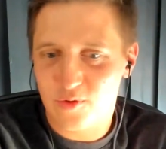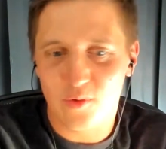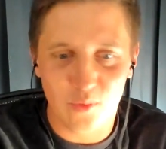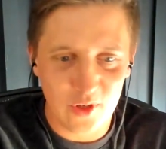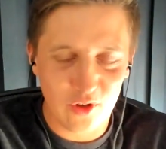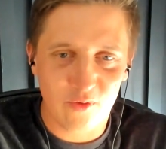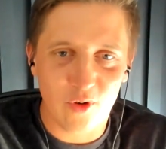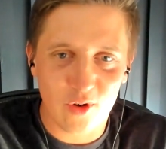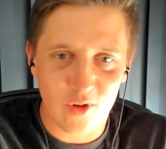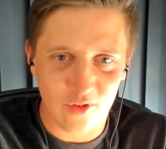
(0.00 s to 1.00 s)
What do you
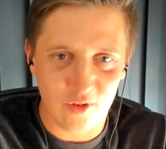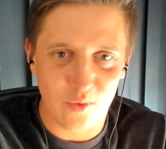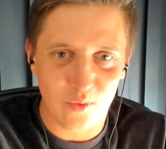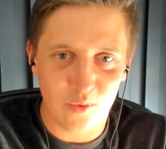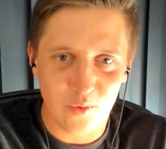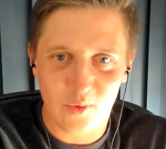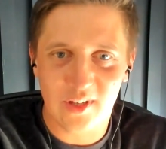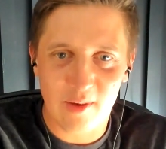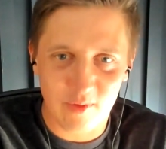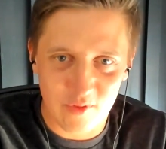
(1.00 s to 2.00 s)
focus on?
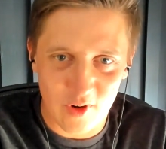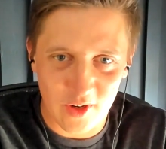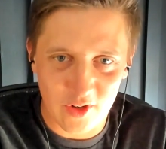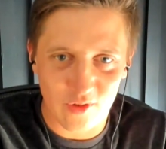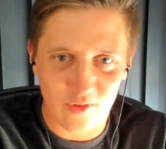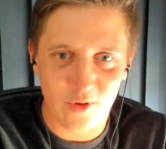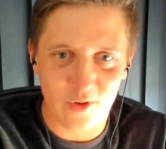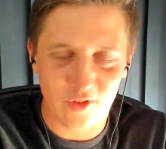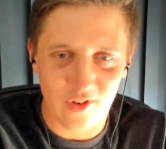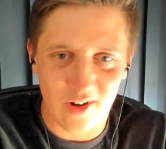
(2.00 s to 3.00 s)
What type of fraud should you
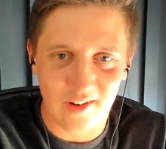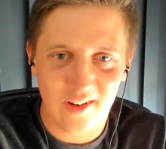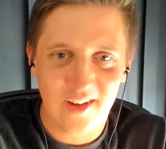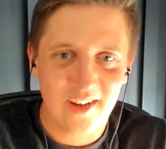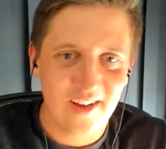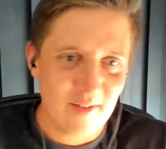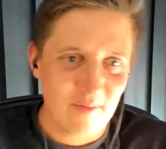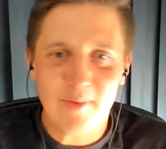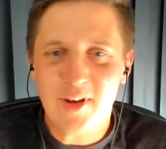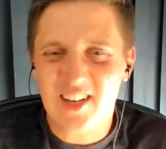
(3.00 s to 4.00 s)
focus on?
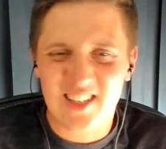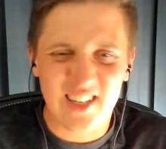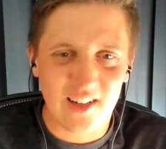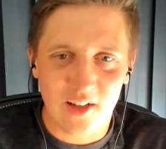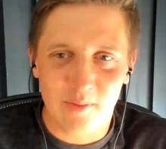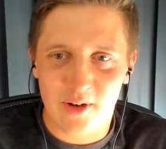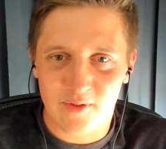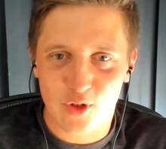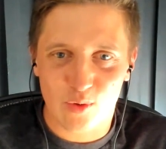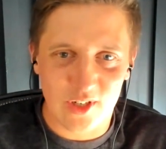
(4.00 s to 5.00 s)
Maybe you can tell a little bit
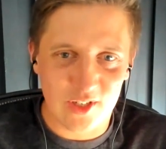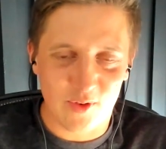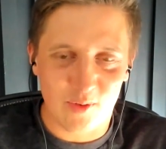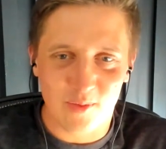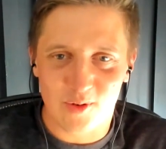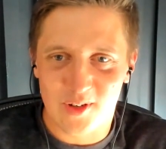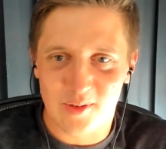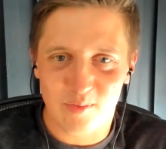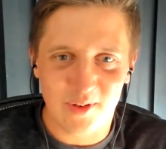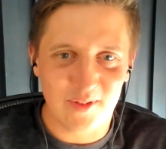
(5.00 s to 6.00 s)
of stories from
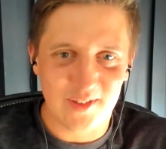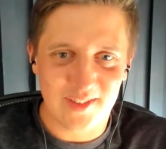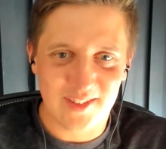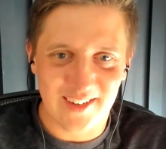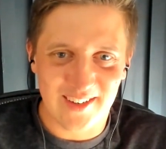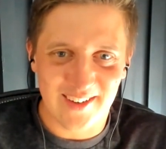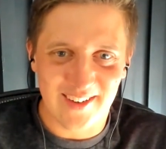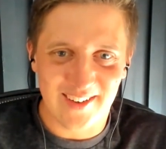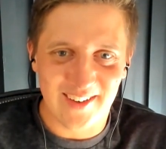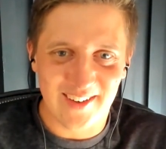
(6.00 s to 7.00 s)
your previous
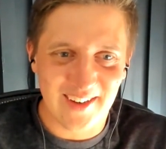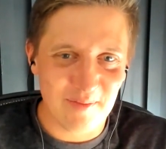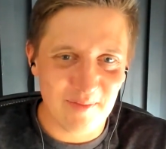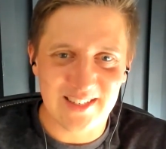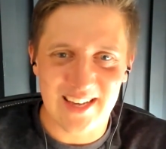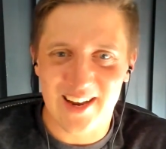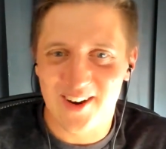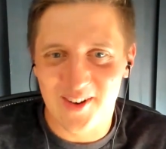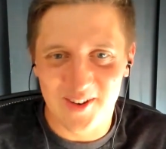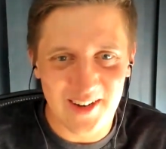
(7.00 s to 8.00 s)
companies. I don't
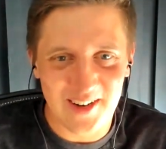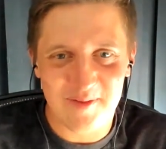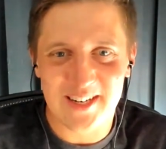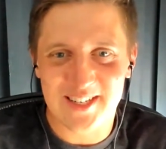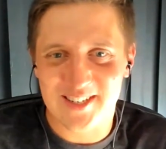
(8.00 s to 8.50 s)
know how much.